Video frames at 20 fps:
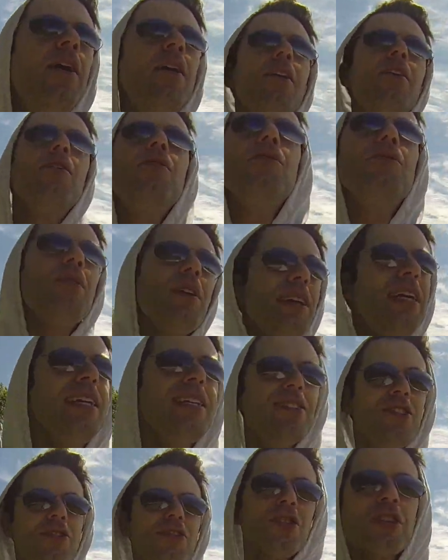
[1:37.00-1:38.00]
who
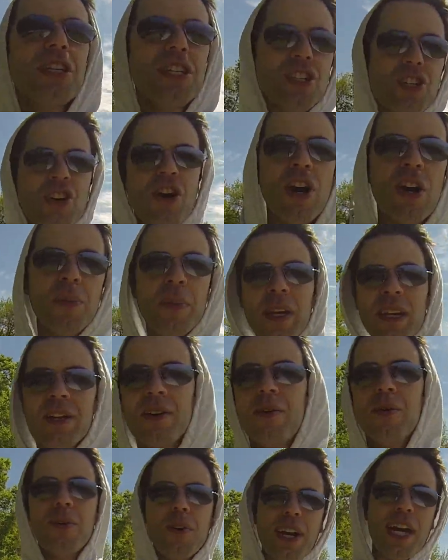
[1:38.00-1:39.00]
he's usually charming
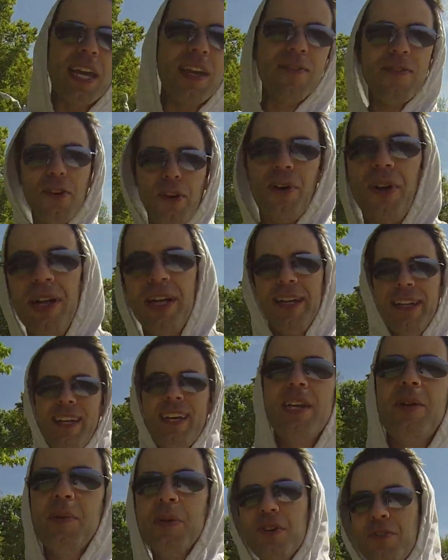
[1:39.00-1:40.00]
or evil
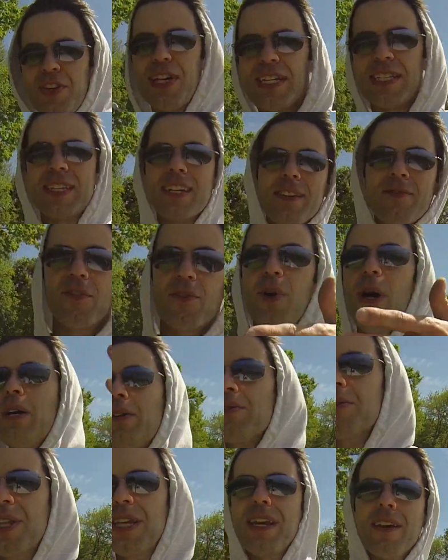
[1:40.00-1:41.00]
in a movie. It's like one
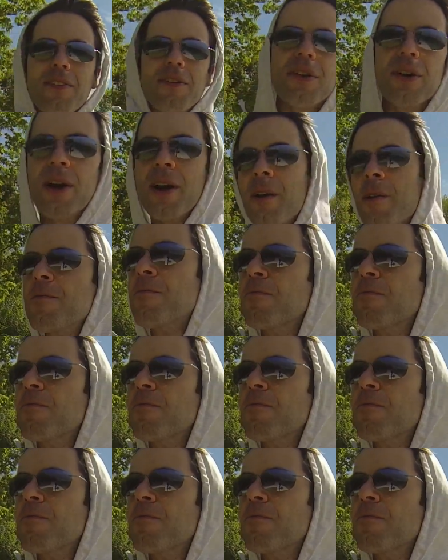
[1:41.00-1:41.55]
or the other.